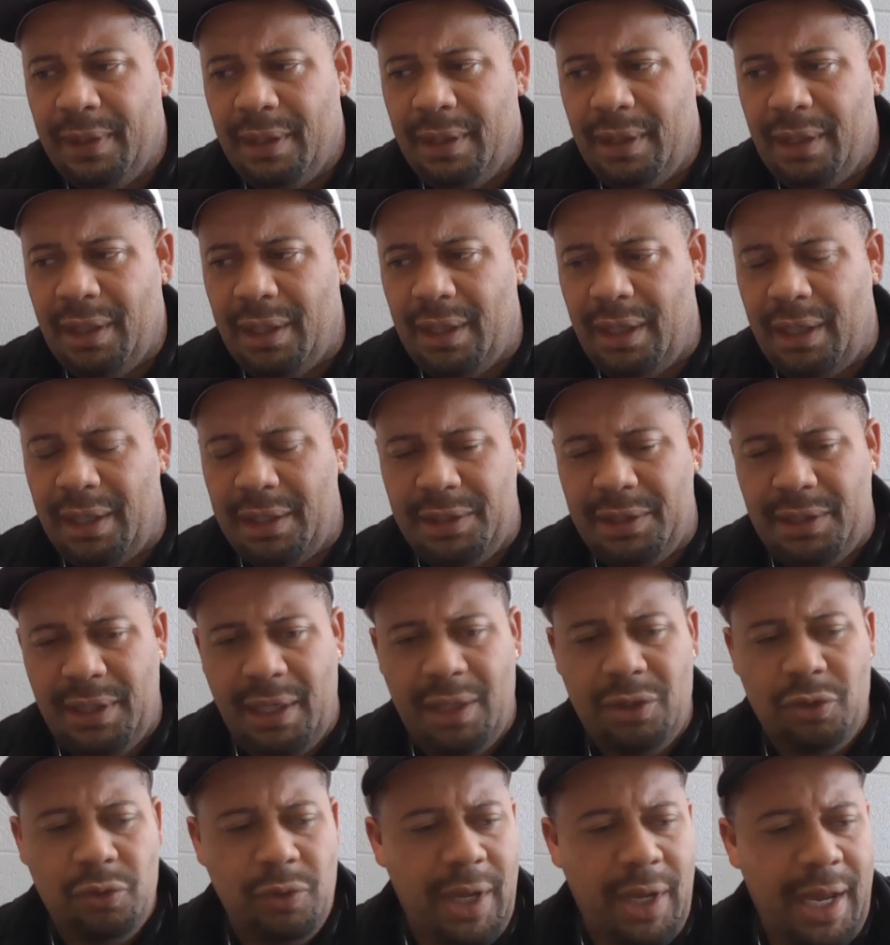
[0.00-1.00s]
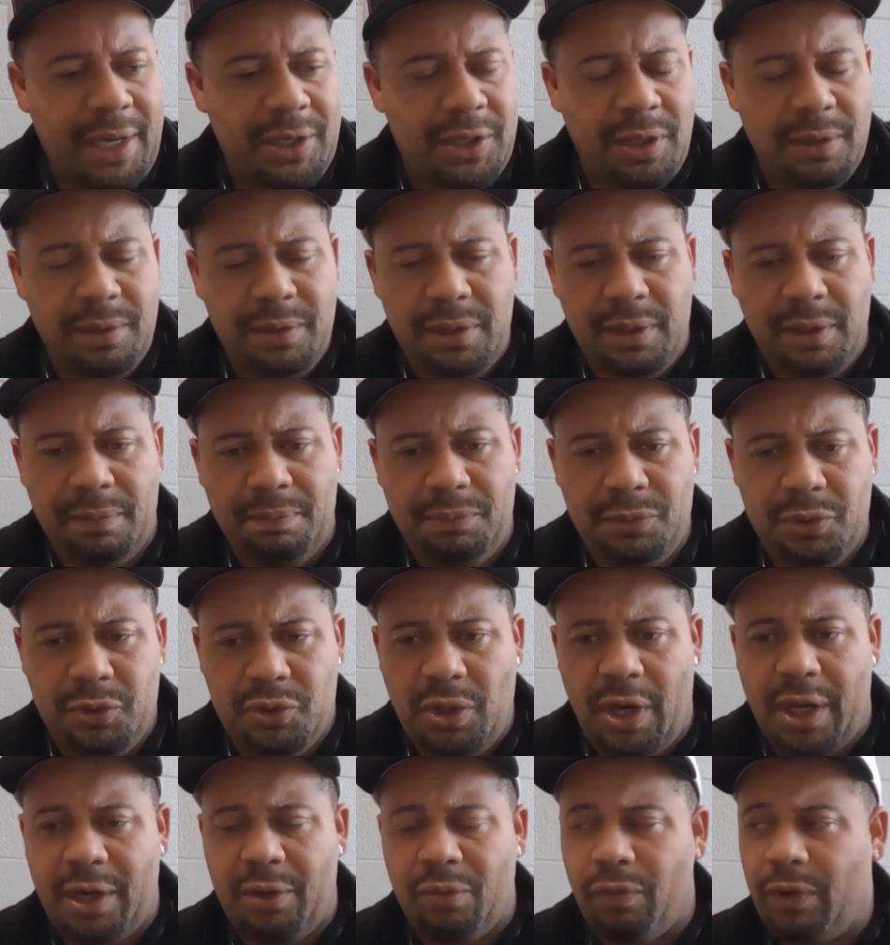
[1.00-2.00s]
And then you got the
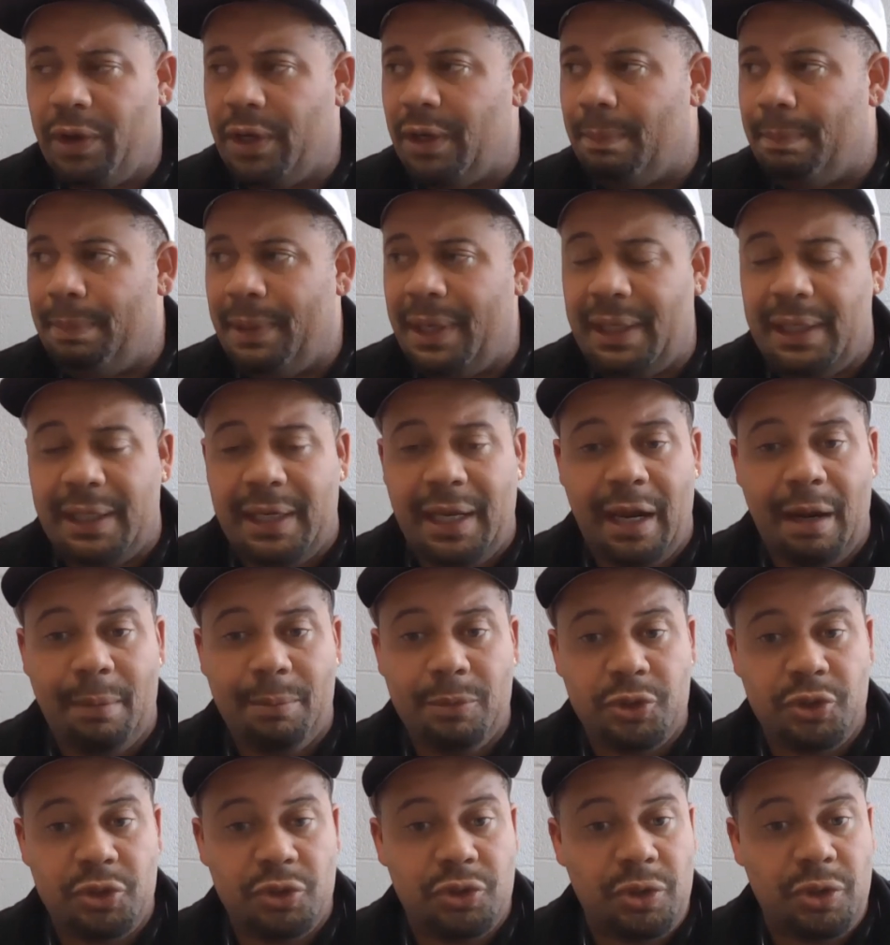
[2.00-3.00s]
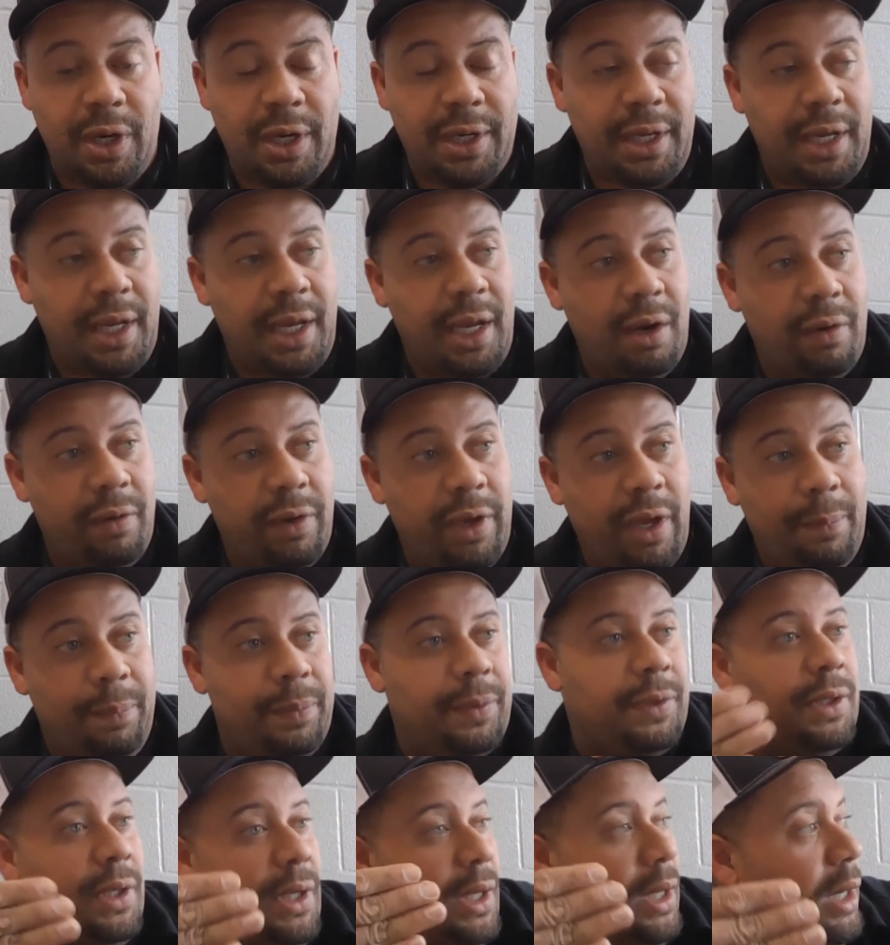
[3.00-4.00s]
trying to run the big cameras. You're trying to hurry up
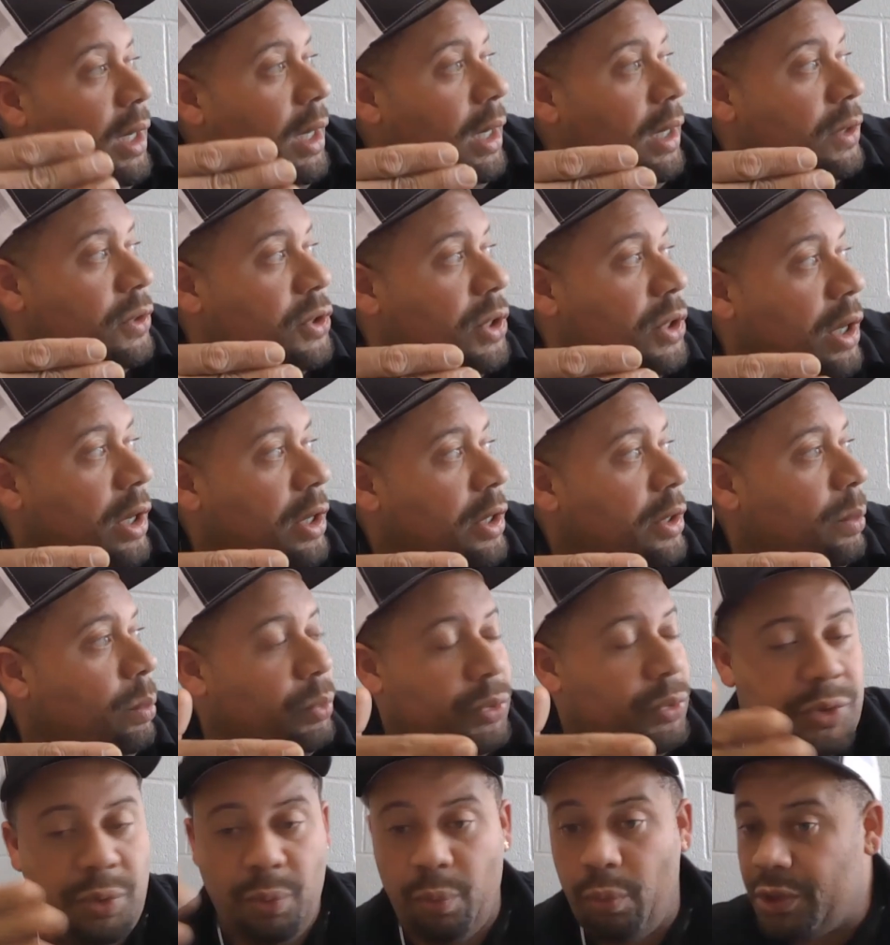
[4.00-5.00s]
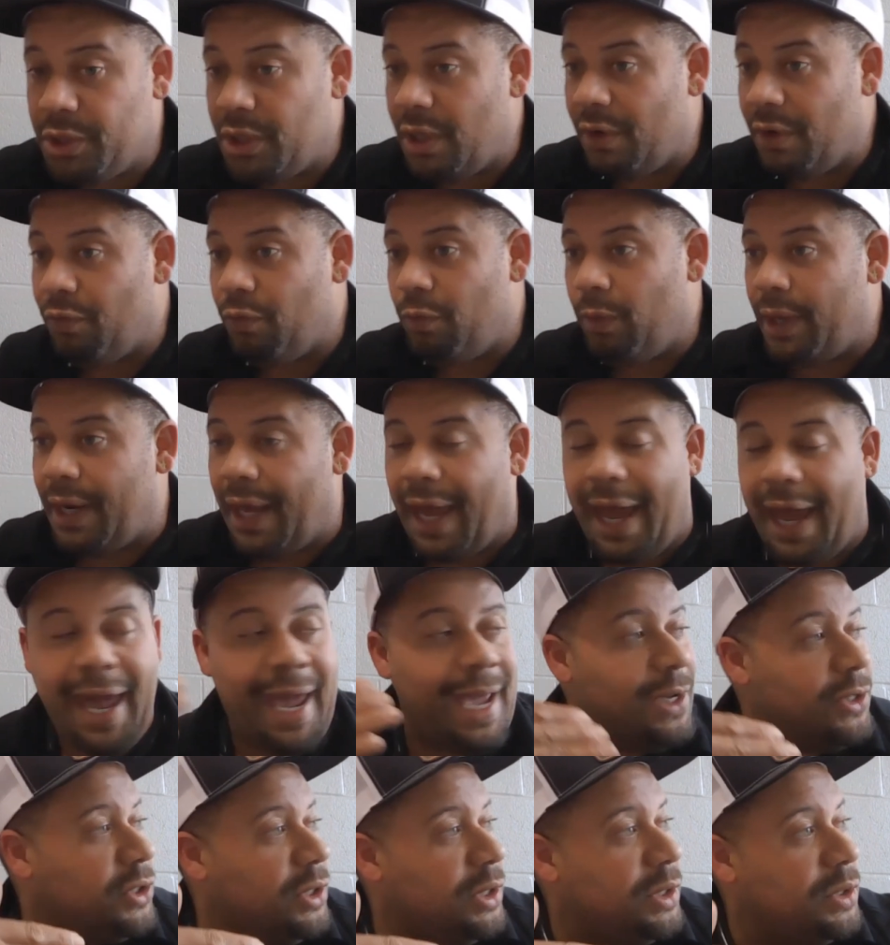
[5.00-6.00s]
and turn them to whichever way the
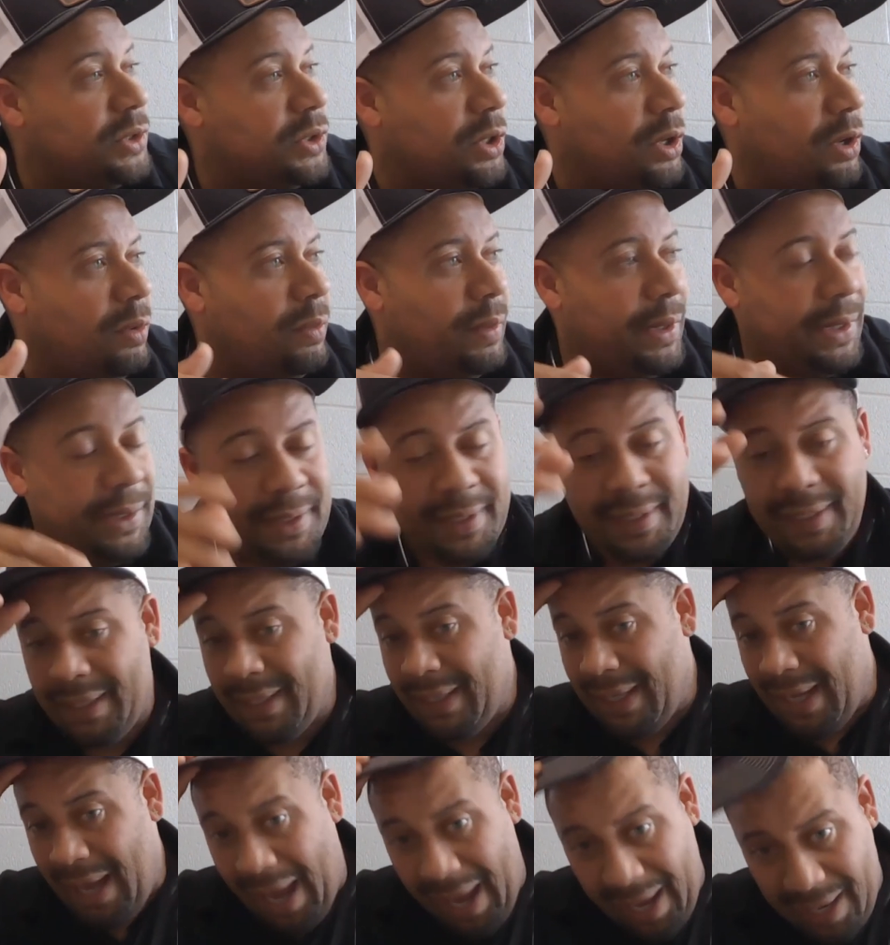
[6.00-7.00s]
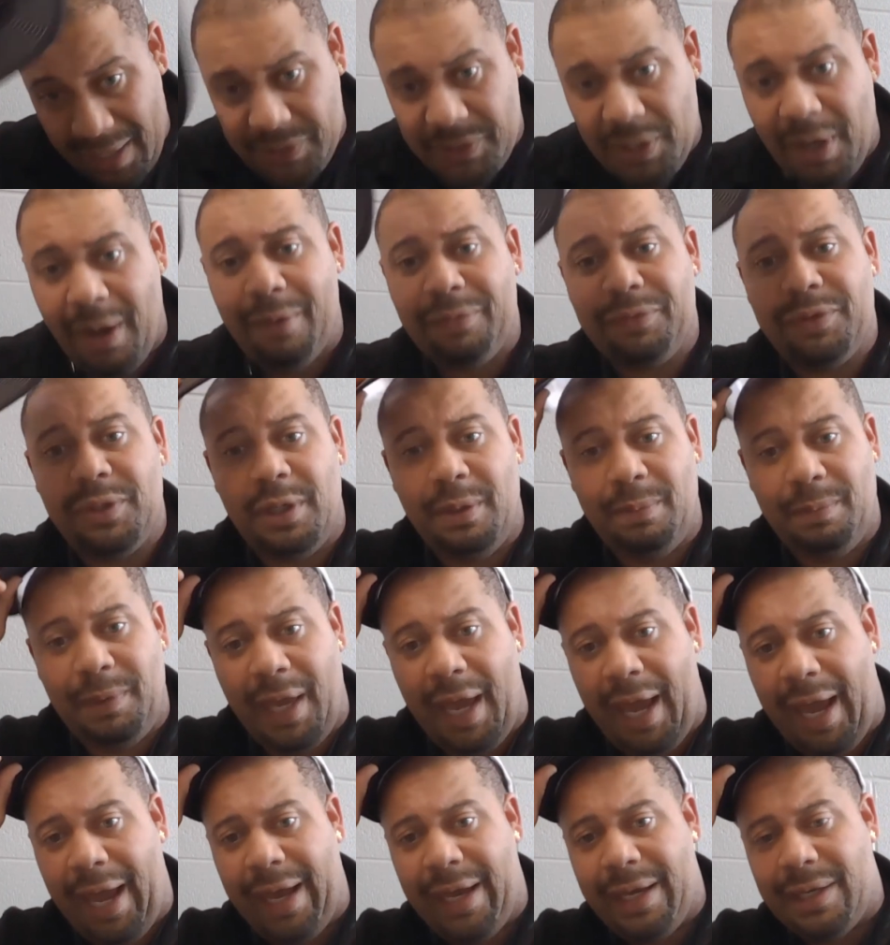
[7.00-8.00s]
action is going. Hats off to them
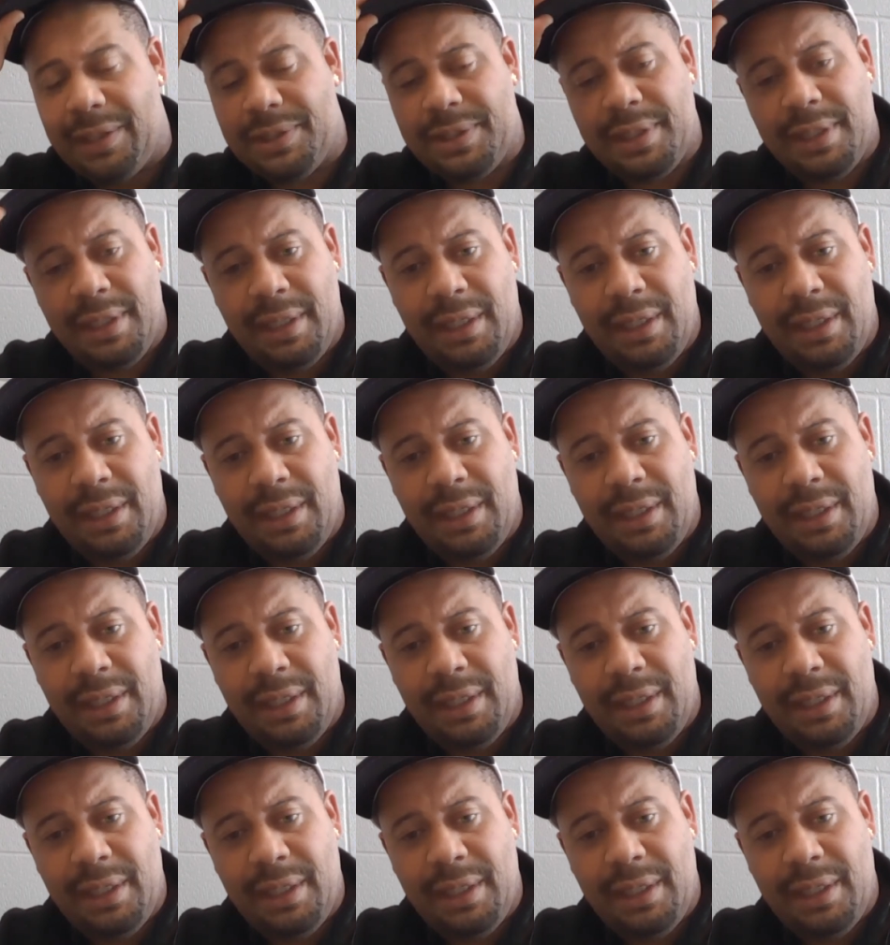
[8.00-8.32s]
guys.